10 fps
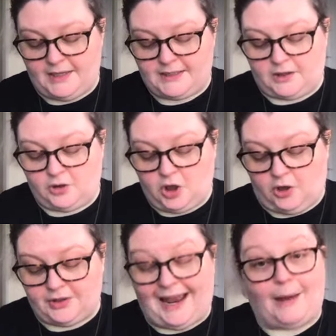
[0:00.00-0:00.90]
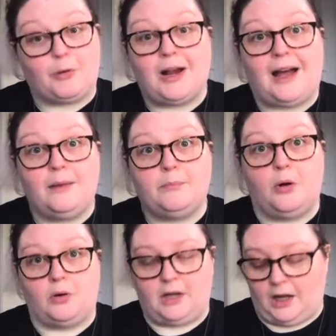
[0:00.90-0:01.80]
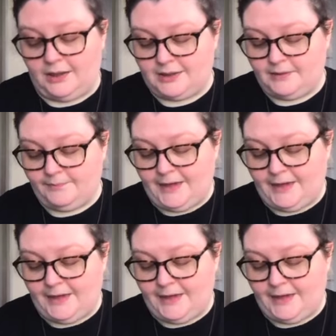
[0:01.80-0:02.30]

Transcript: a seller called Apricot Polka Dot,